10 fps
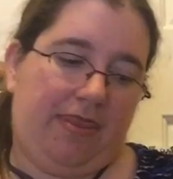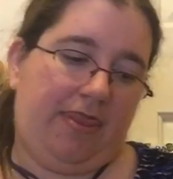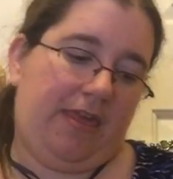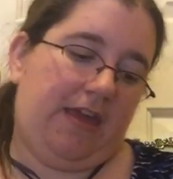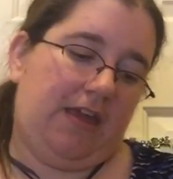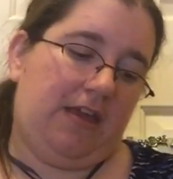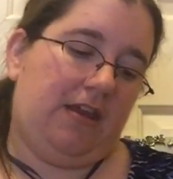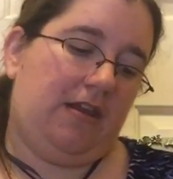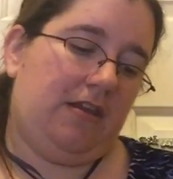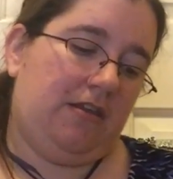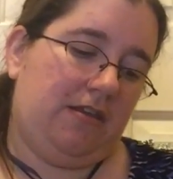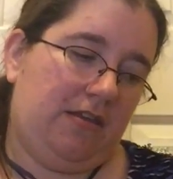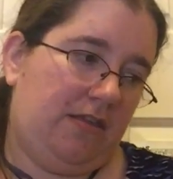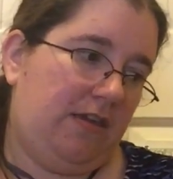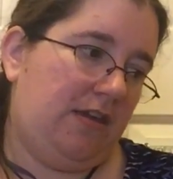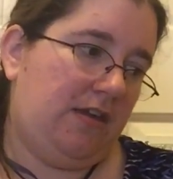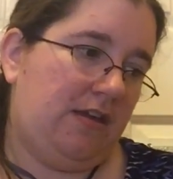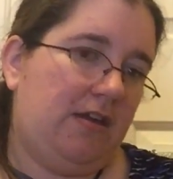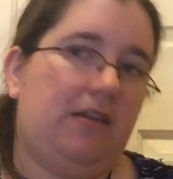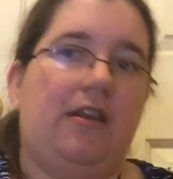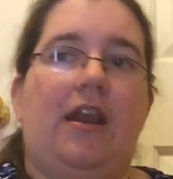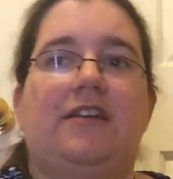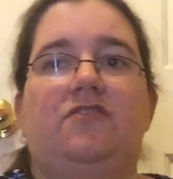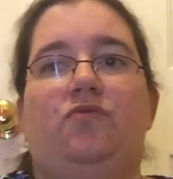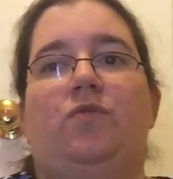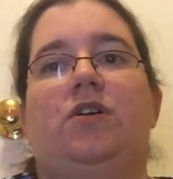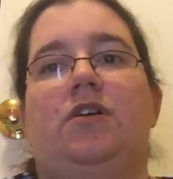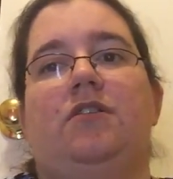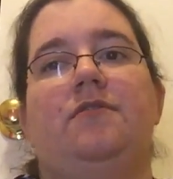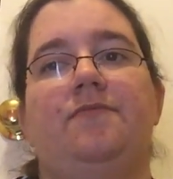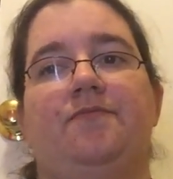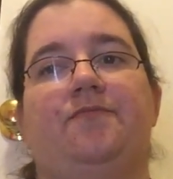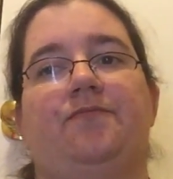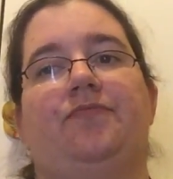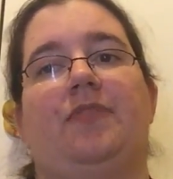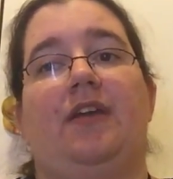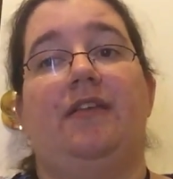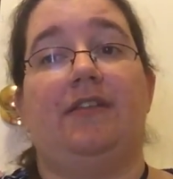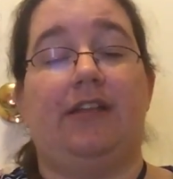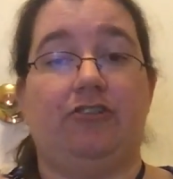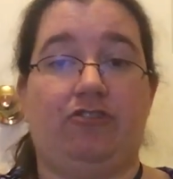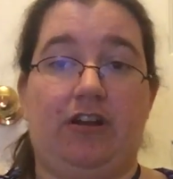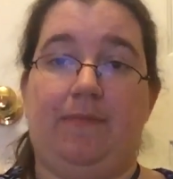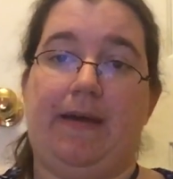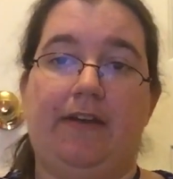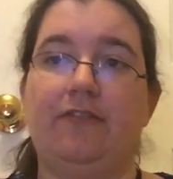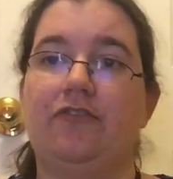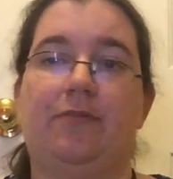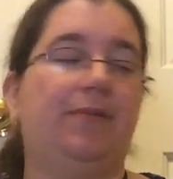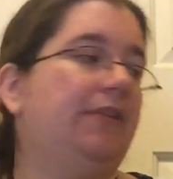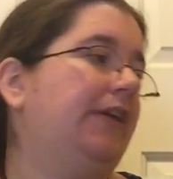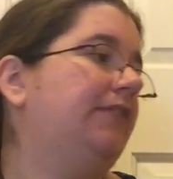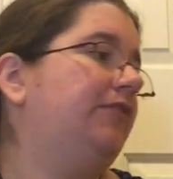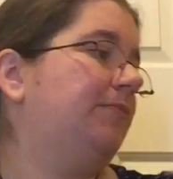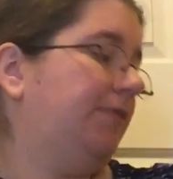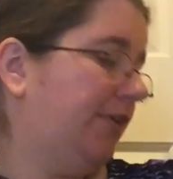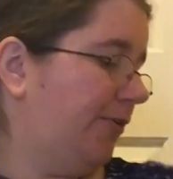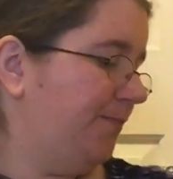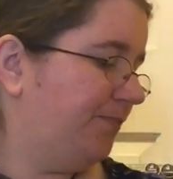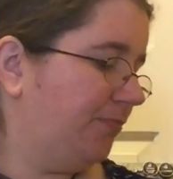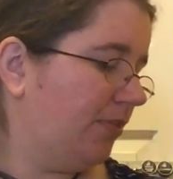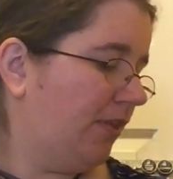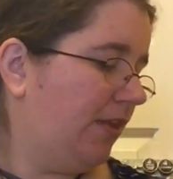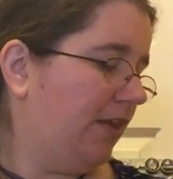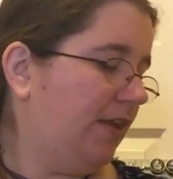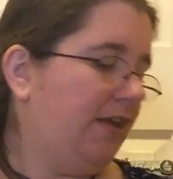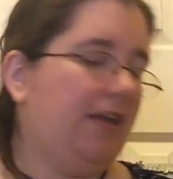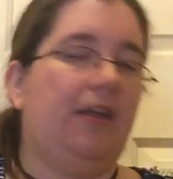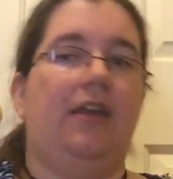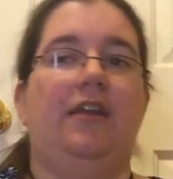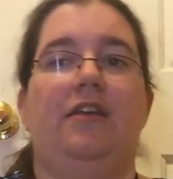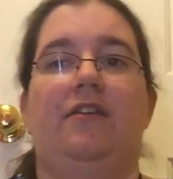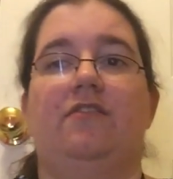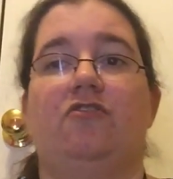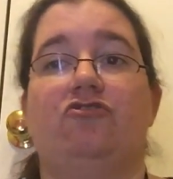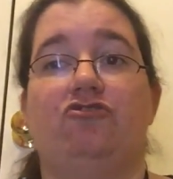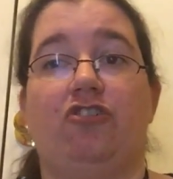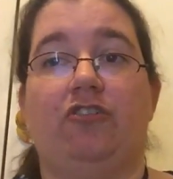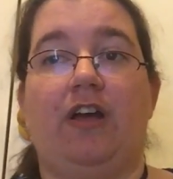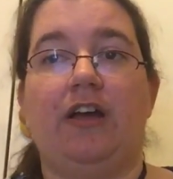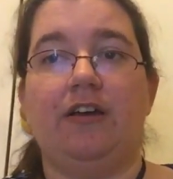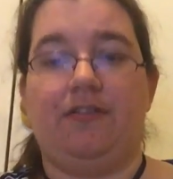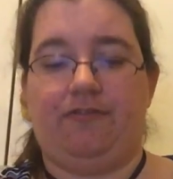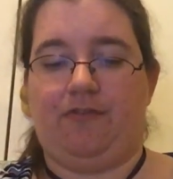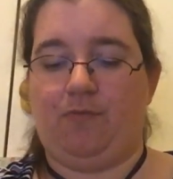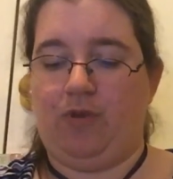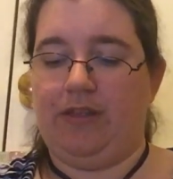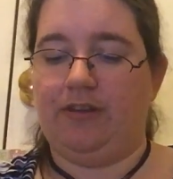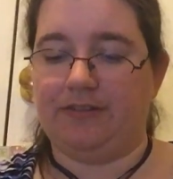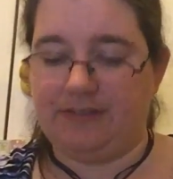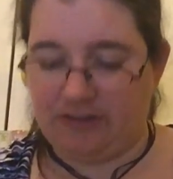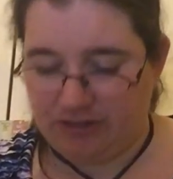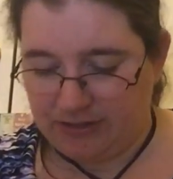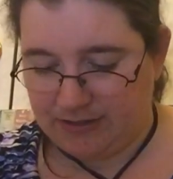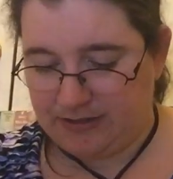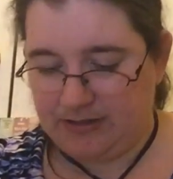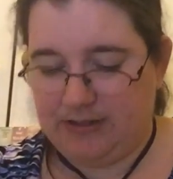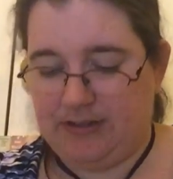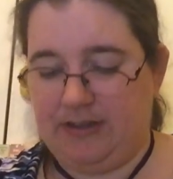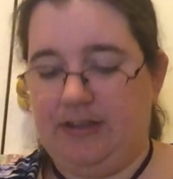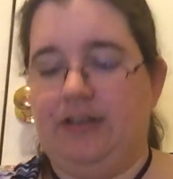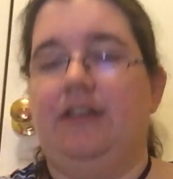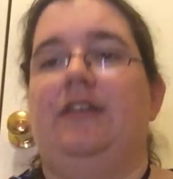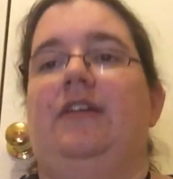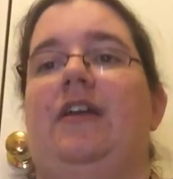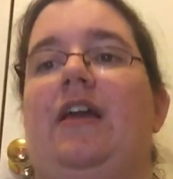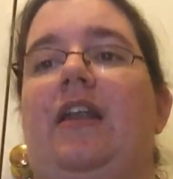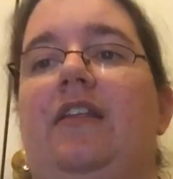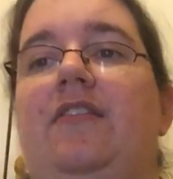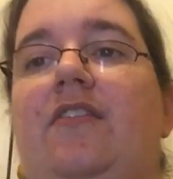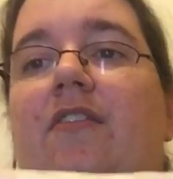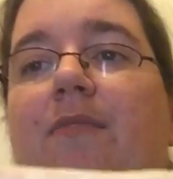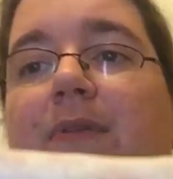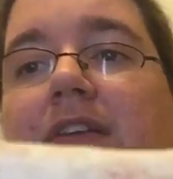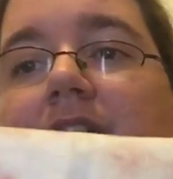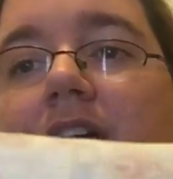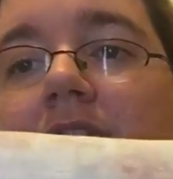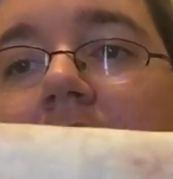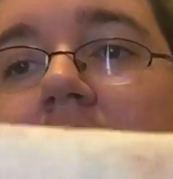Then the next one is an electronic pattern, so I'll put a link to it below. It is Sherlock from Wee Little Stitches. And this is being done on